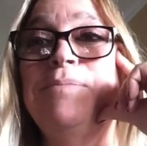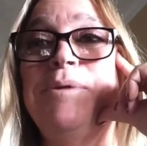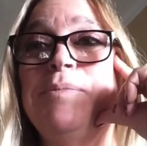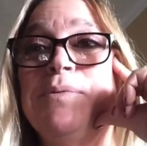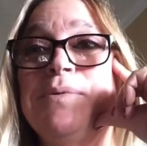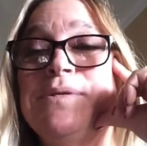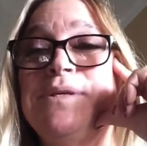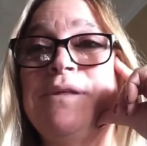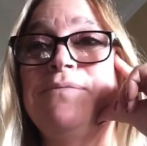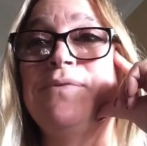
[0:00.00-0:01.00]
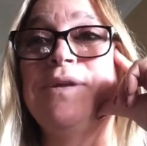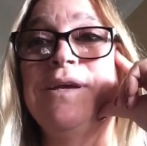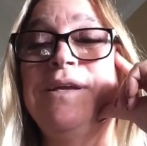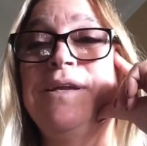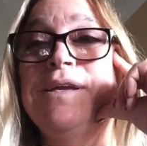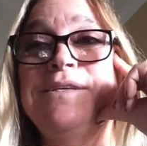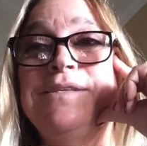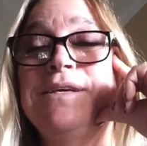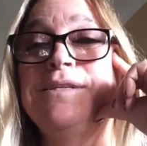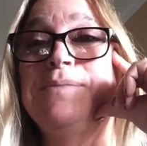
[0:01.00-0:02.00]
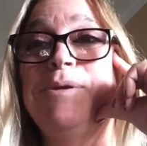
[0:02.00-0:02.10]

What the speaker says: people will sell it for 99 cents.